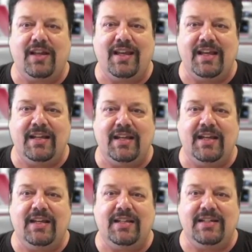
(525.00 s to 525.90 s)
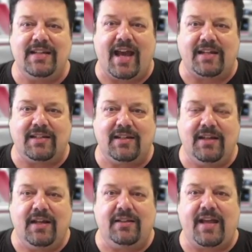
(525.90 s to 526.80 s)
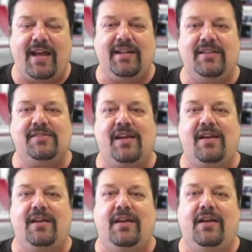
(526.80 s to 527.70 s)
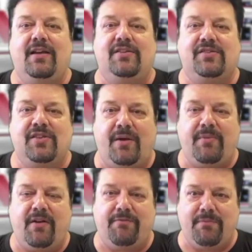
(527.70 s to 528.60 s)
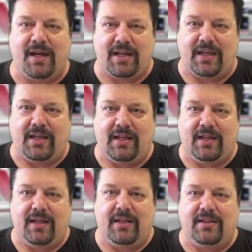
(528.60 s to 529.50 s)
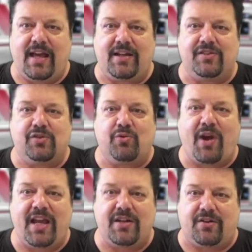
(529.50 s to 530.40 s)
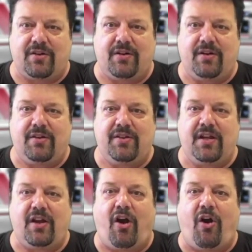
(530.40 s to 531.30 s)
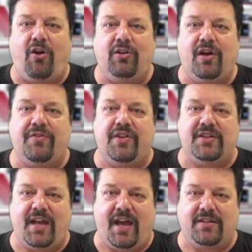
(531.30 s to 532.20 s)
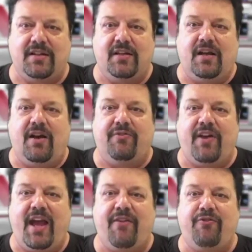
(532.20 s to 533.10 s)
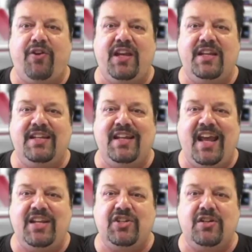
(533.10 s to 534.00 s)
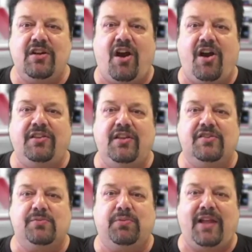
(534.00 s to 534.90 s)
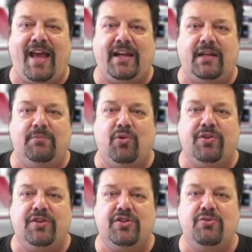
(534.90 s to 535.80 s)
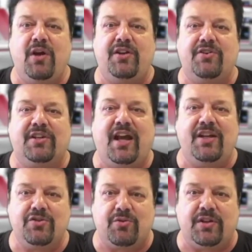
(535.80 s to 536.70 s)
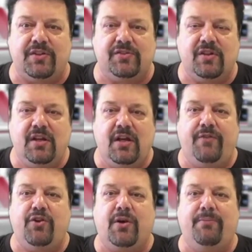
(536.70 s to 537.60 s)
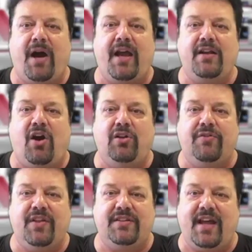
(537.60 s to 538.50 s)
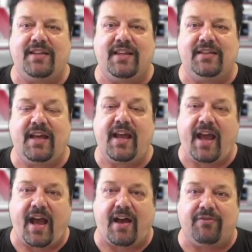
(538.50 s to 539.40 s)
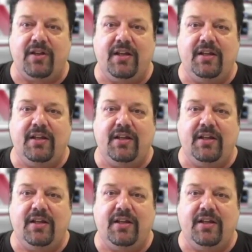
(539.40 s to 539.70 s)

in debt. That is a sum of money that is greater than all of the debt of every nation on this planet, more than 200 countries. If you combine all of the debt that they have,